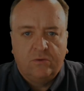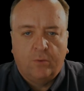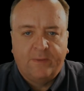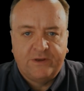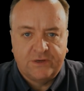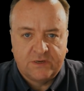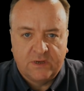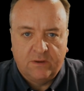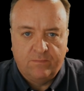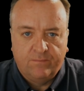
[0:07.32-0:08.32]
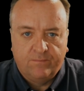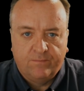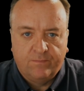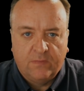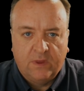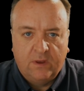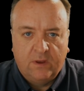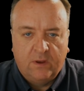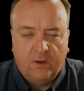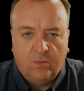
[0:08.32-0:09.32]
Your Majesty,
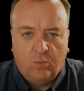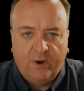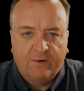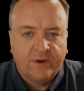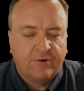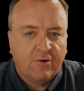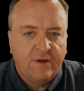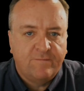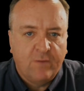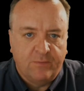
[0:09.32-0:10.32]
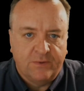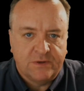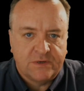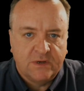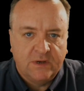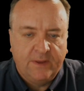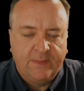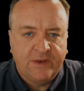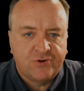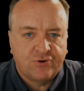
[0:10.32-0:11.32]
we are at a grave moment in
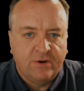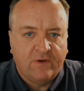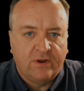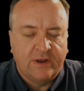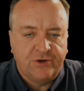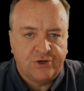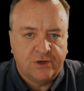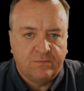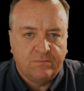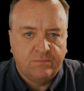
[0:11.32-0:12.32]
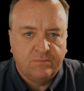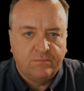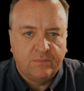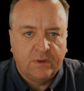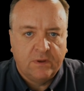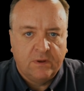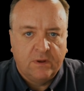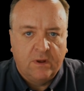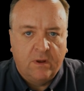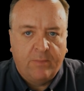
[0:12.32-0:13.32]
the history of our nation.
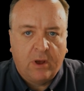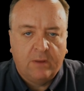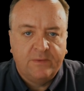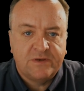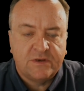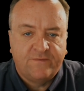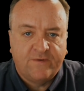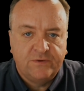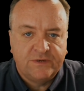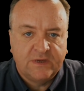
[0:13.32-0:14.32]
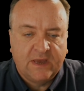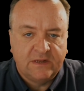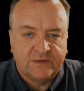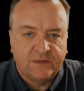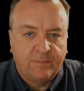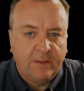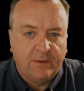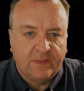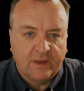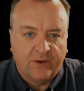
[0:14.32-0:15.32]
Parliament has voted against the
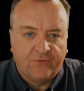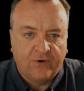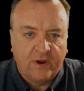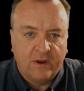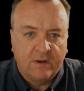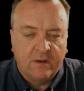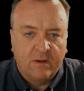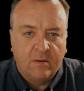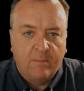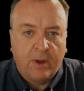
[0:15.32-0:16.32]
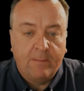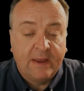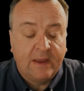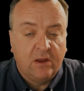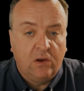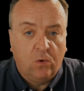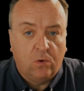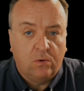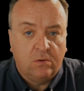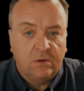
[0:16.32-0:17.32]
people of the country by making a
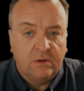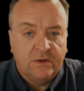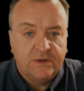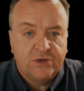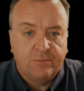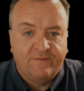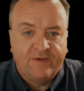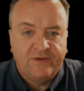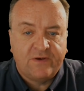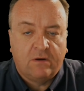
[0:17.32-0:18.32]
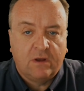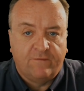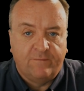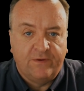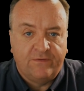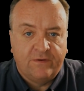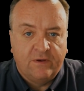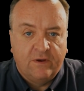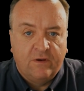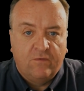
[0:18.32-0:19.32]
law to prevent our government
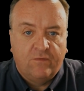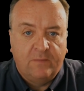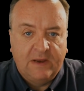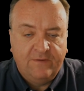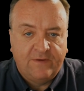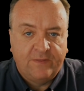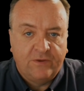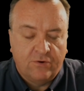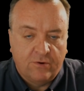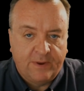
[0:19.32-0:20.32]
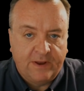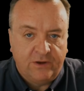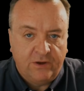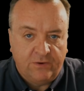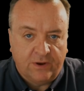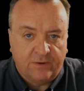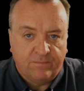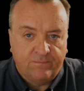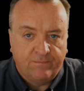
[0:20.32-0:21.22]
from leaving the European Union.